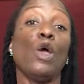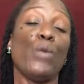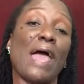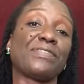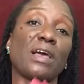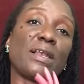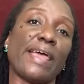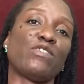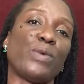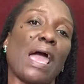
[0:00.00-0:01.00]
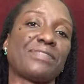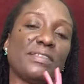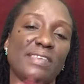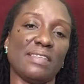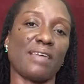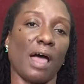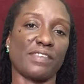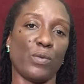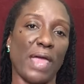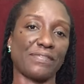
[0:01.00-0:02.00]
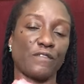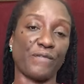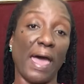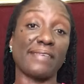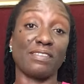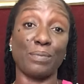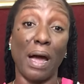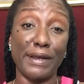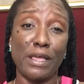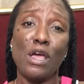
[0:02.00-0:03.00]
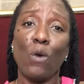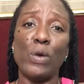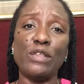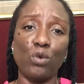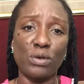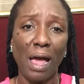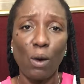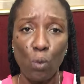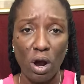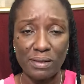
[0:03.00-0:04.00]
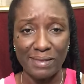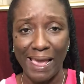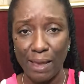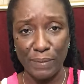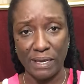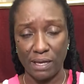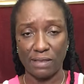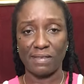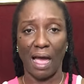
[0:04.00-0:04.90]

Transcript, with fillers: we have to cleanse, we have to detox, and we have to fast the body. We do not want diabetes,